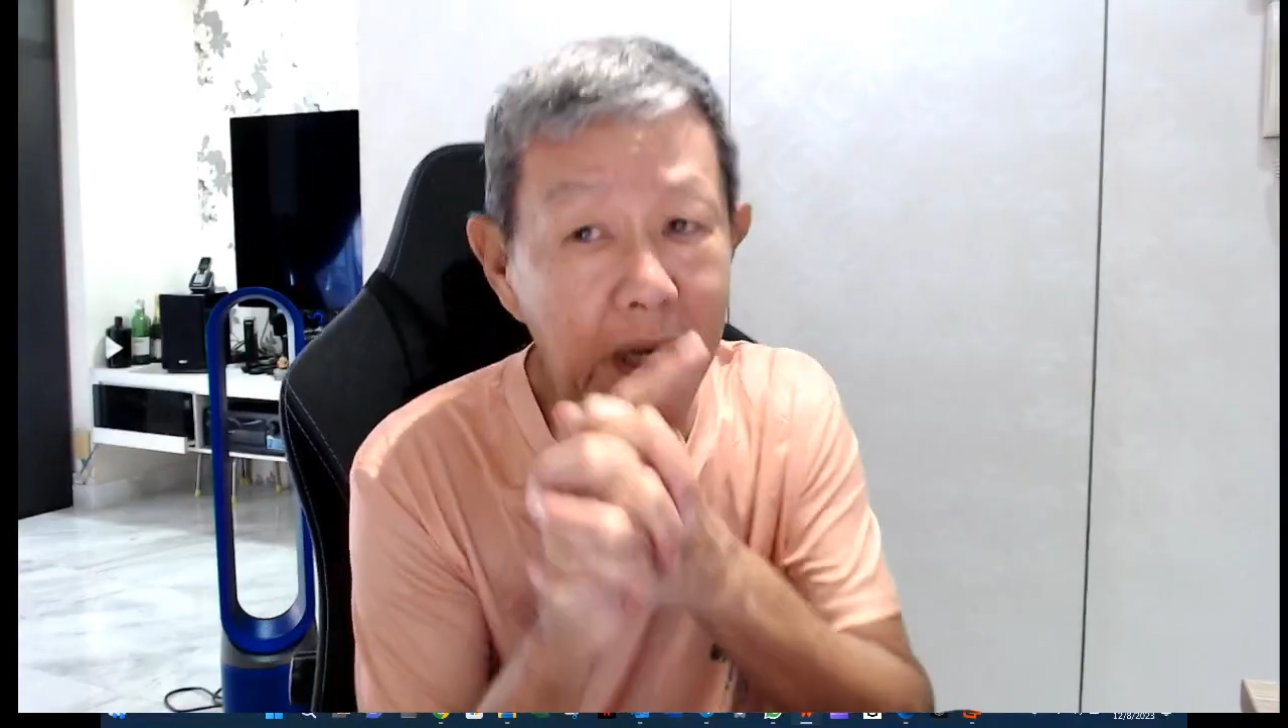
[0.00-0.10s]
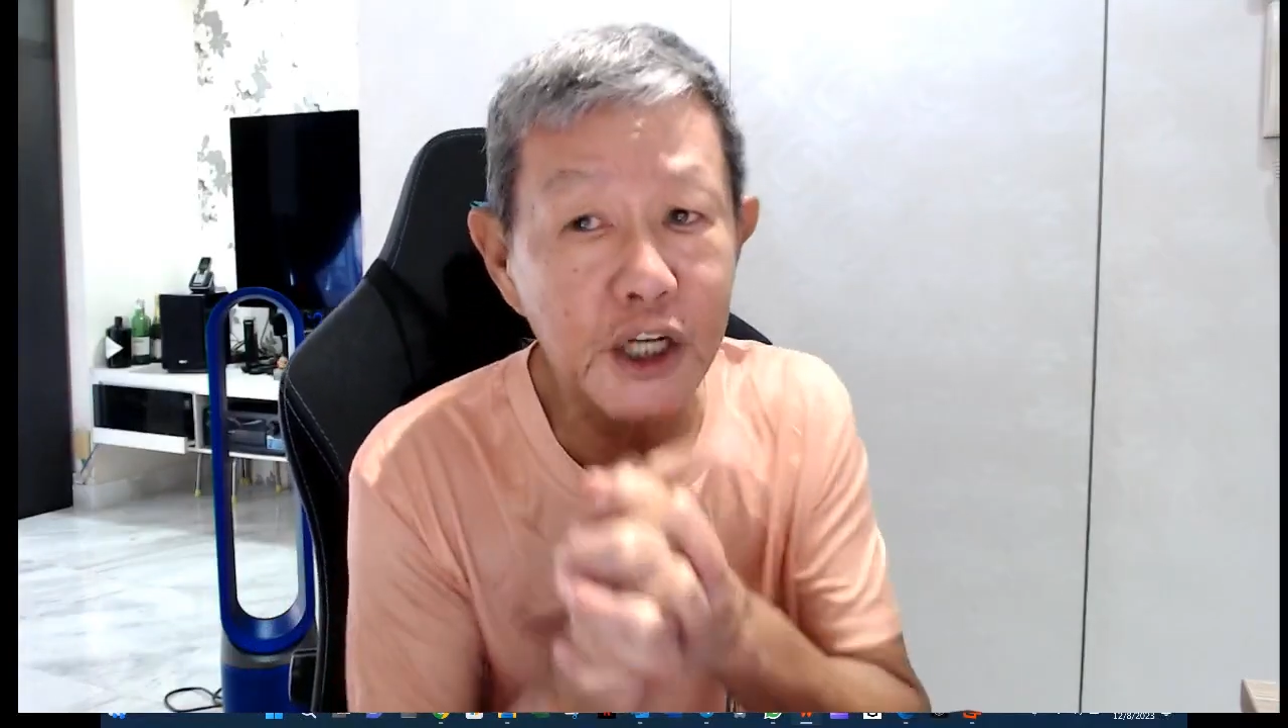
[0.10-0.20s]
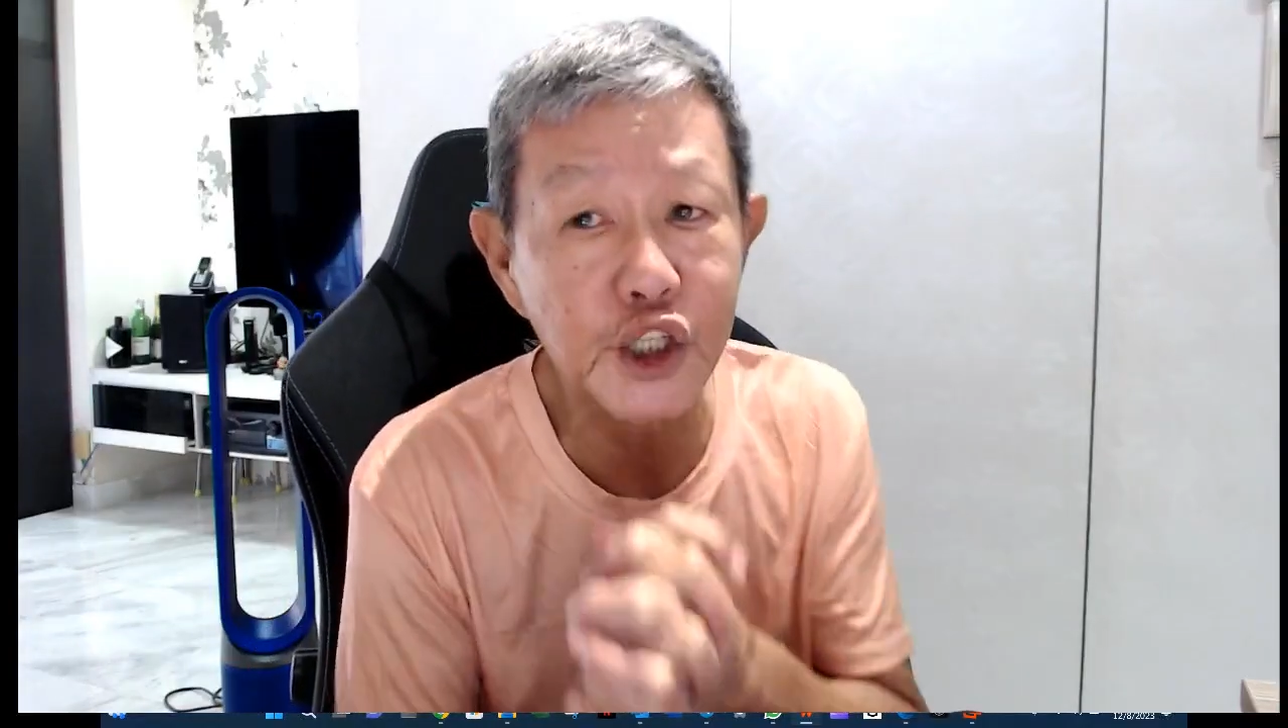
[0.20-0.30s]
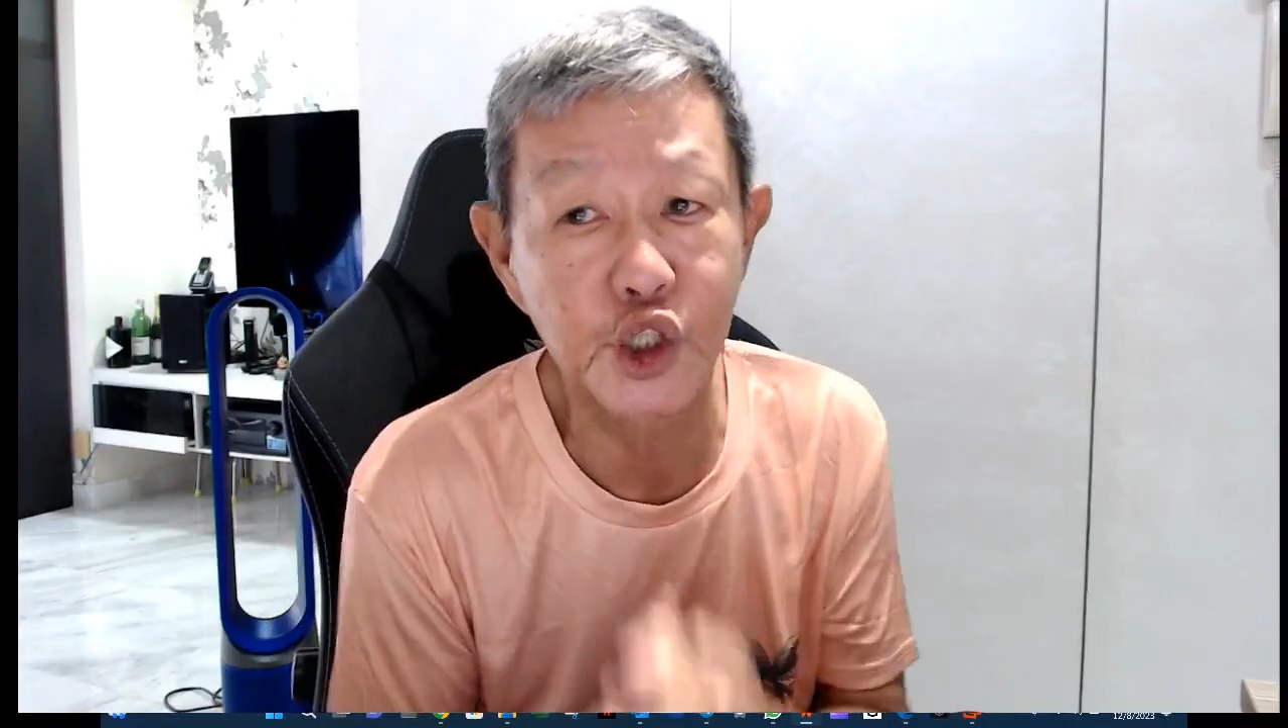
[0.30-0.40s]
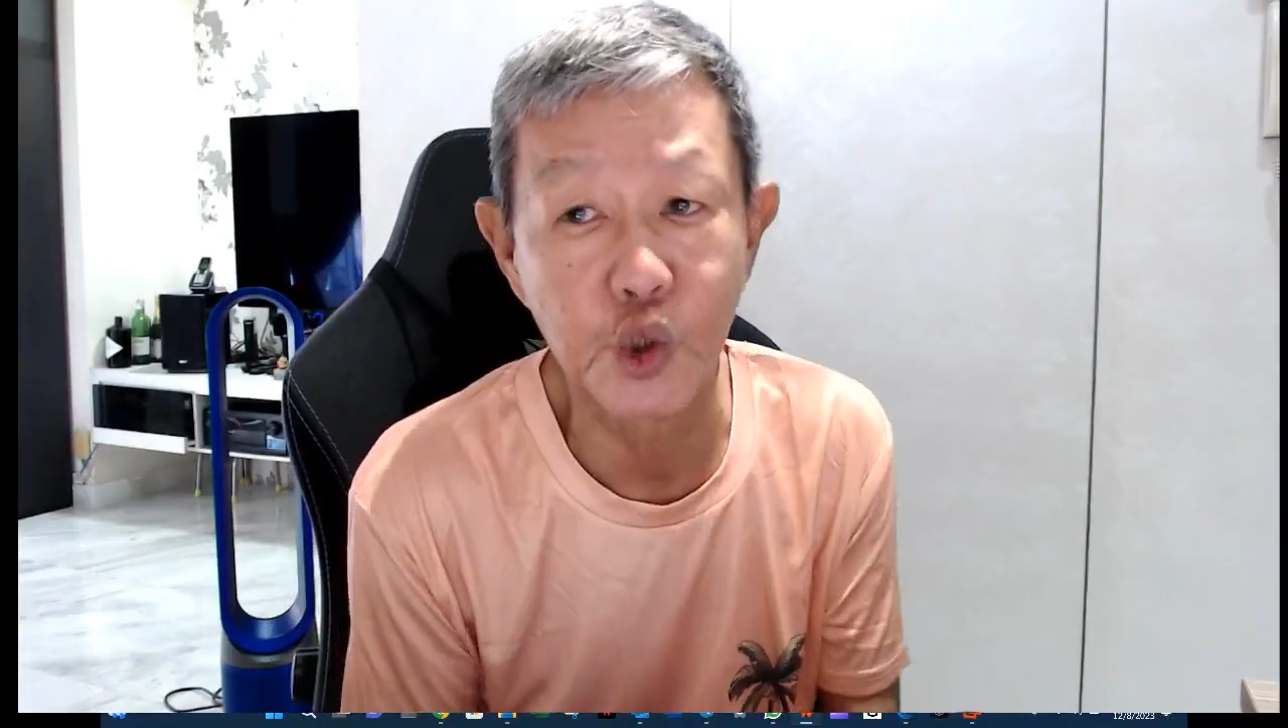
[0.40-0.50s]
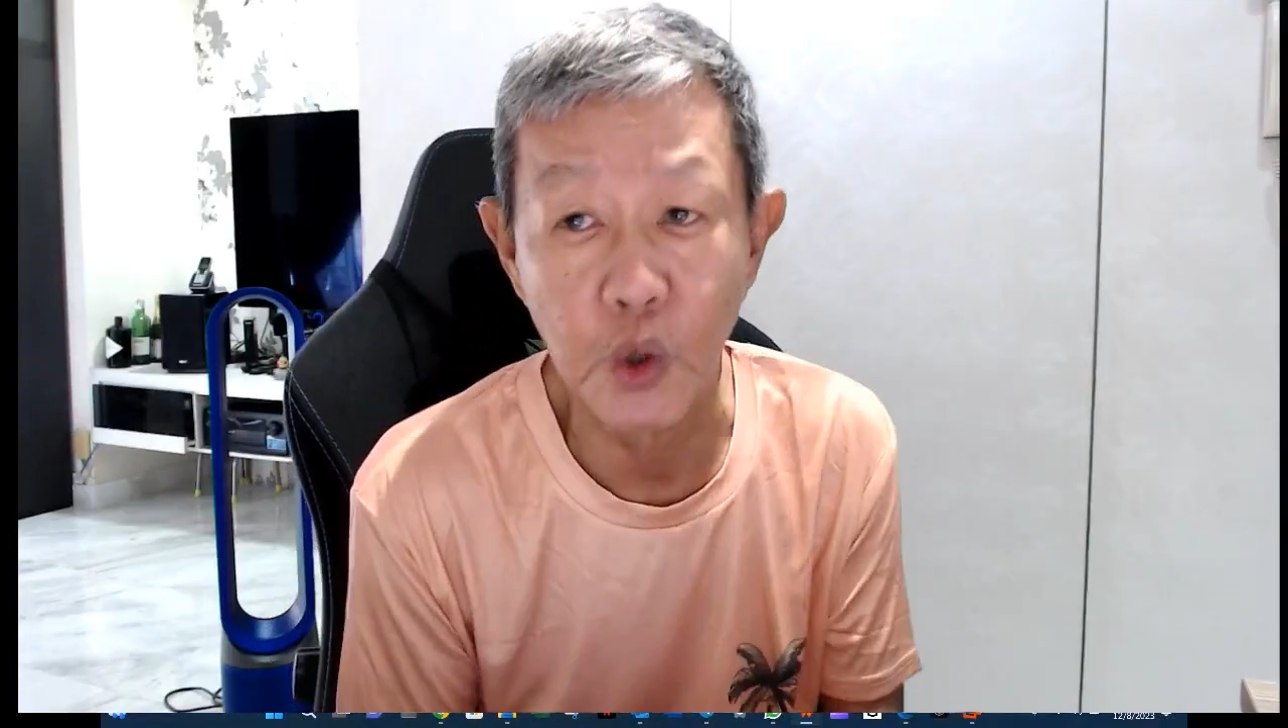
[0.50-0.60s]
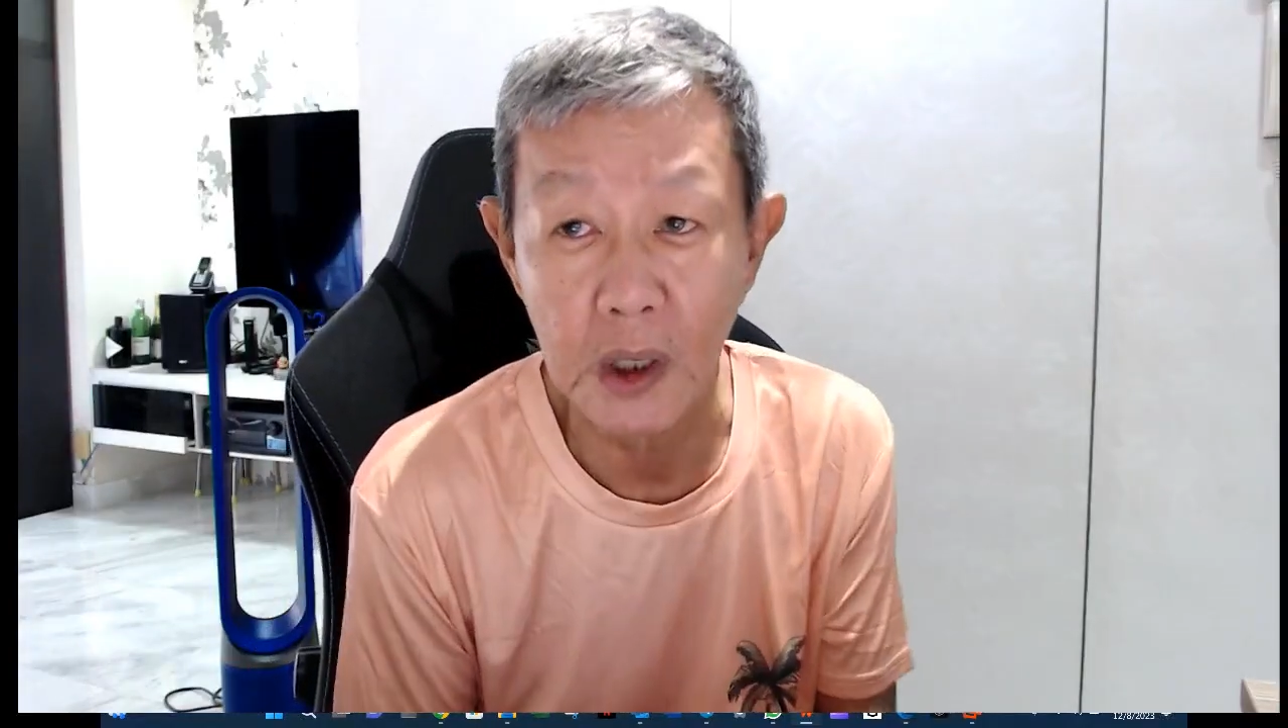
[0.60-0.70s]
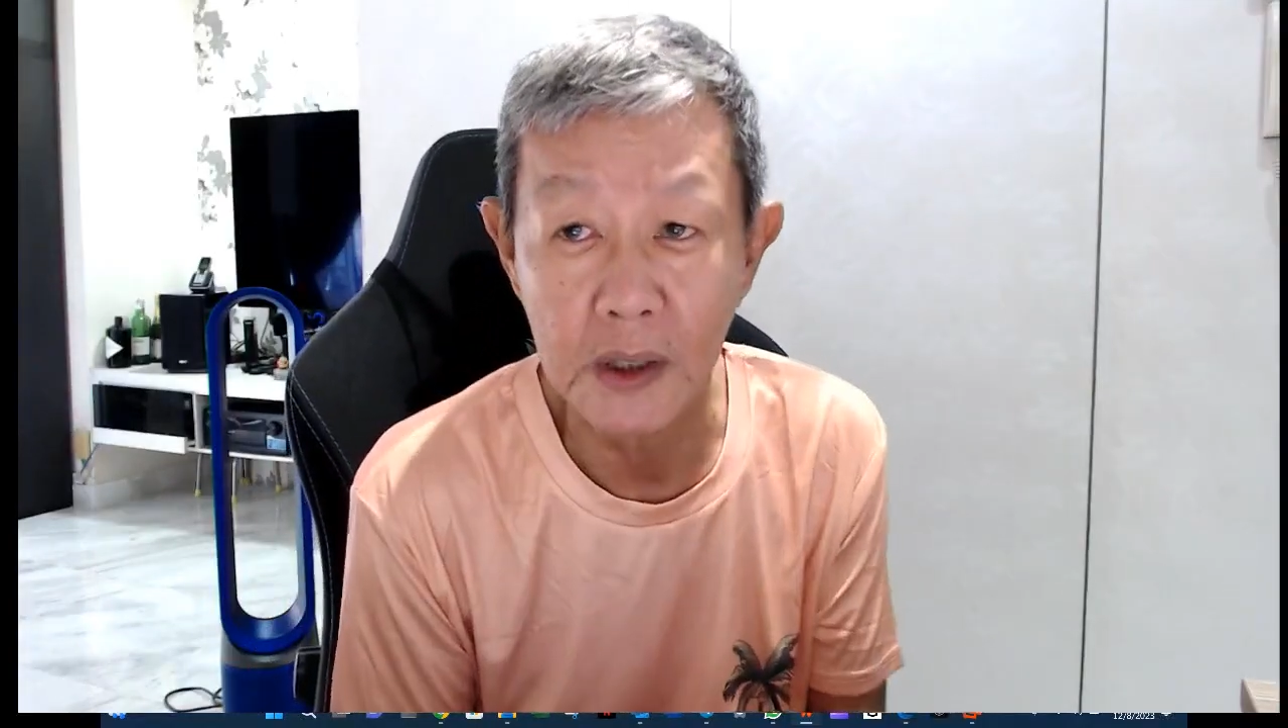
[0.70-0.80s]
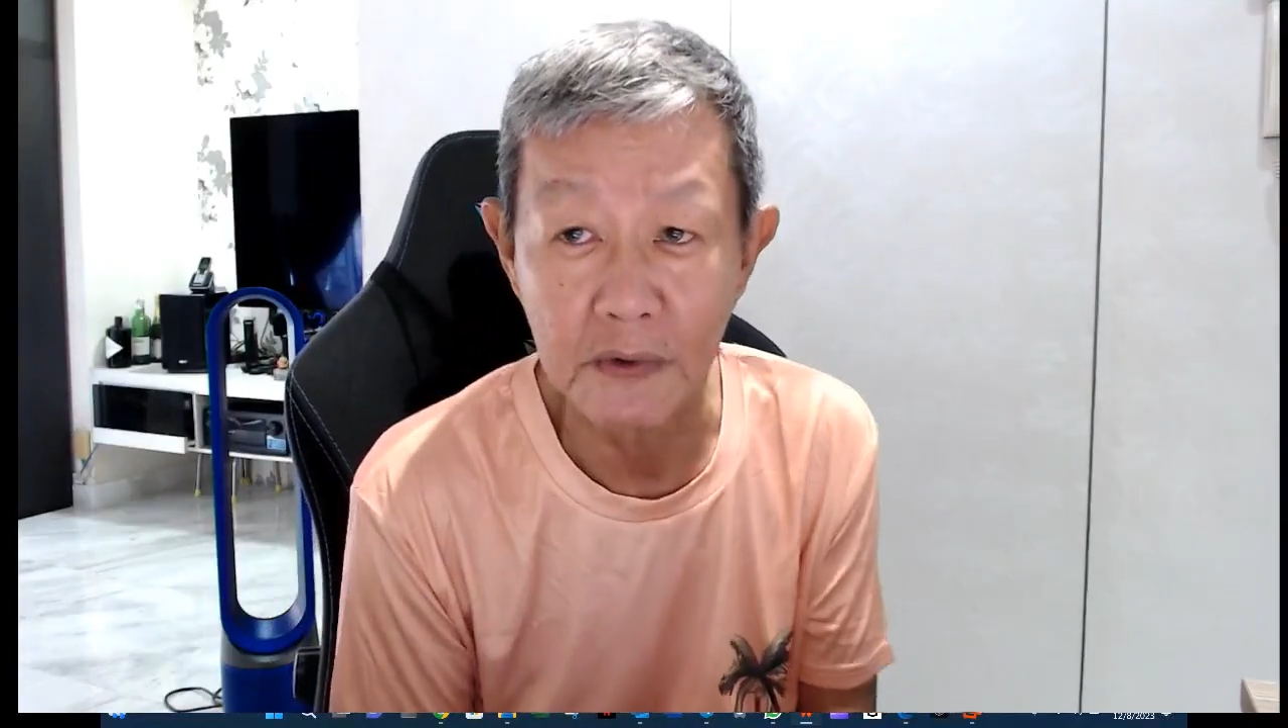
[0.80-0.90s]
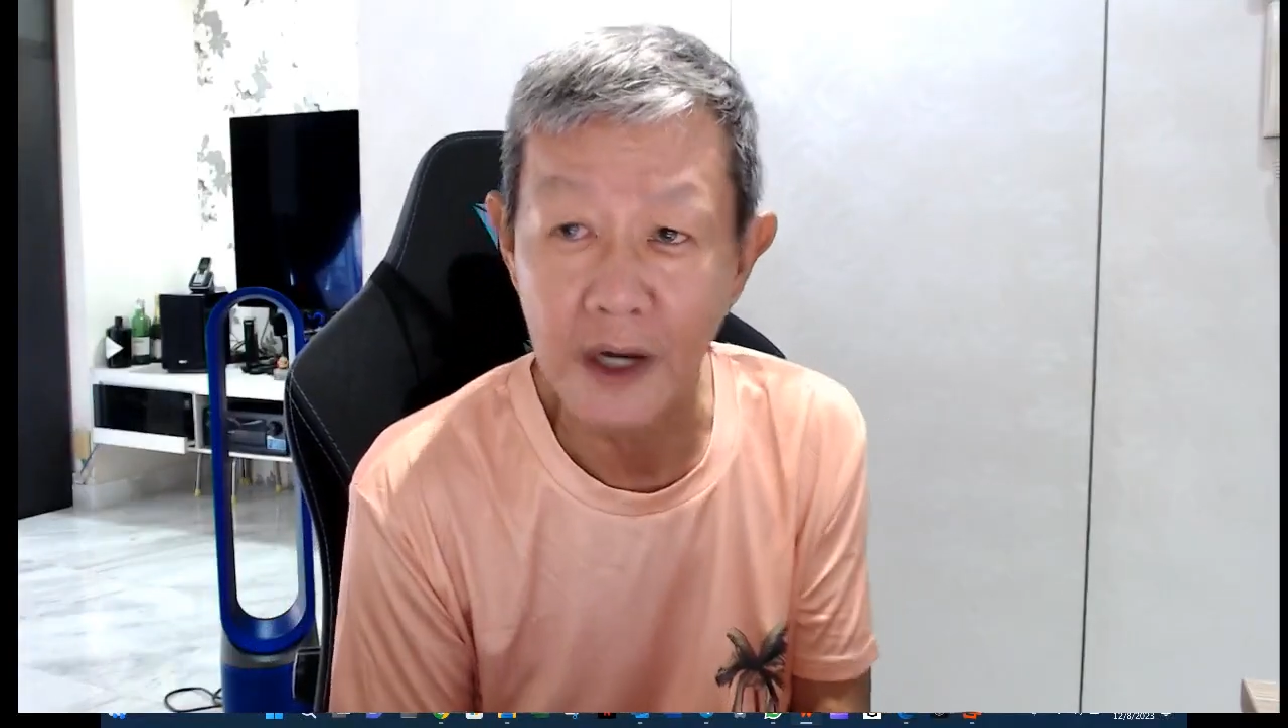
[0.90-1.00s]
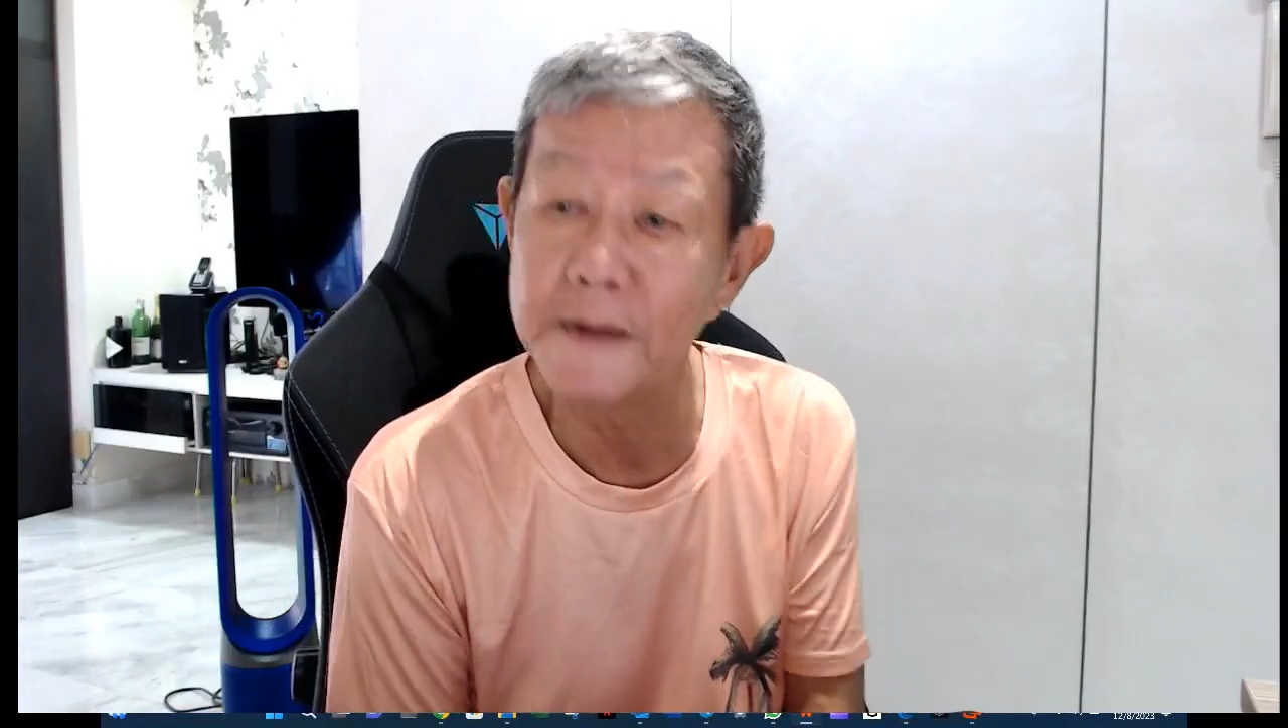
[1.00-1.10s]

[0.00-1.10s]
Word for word: sure, right?